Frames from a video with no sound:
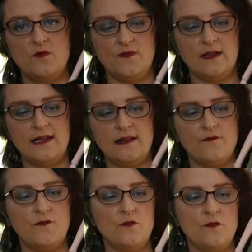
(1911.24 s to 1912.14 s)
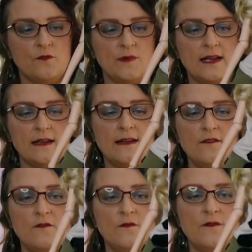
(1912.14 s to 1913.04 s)
move the leg forward, we can
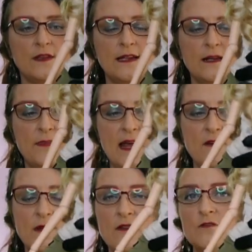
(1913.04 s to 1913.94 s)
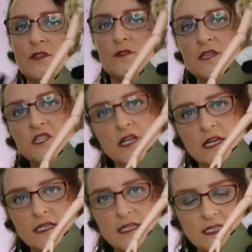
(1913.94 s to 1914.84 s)
leave the leg back, we can also ninja
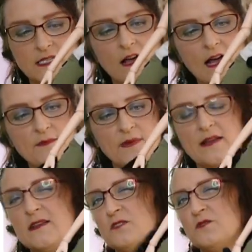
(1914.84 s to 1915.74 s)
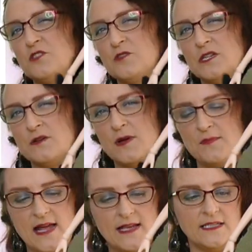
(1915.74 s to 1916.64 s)
kick to the side, but it's restricted by
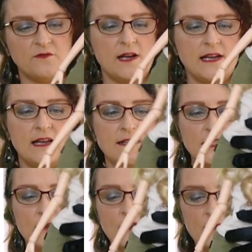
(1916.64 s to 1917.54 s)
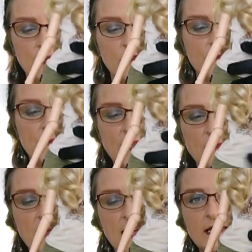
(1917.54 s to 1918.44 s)
pants right now, so I don't want to go ripping
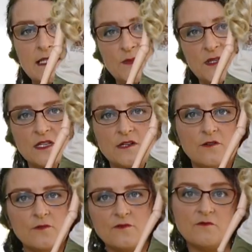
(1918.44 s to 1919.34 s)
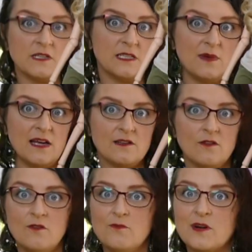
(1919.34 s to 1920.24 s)
the pants, especially not with smart
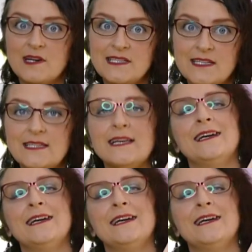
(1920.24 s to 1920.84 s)
doll prices